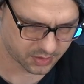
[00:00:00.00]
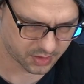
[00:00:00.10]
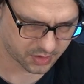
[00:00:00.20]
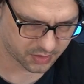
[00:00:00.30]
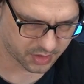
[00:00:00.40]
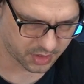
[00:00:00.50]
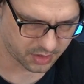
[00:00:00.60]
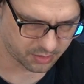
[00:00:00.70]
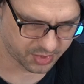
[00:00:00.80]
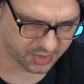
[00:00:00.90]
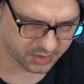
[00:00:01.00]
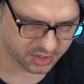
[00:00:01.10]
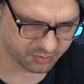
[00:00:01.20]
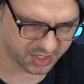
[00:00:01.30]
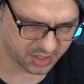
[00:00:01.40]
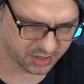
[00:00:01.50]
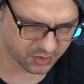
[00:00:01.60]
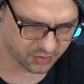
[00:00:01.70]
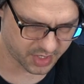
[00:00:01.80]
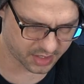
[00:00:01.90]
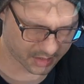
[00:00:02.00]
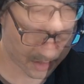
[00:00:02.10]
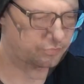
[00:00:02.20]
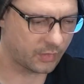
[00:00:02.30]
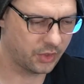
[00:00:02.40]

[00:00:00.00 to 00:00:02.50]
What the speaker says: Okay, it appears to be correct.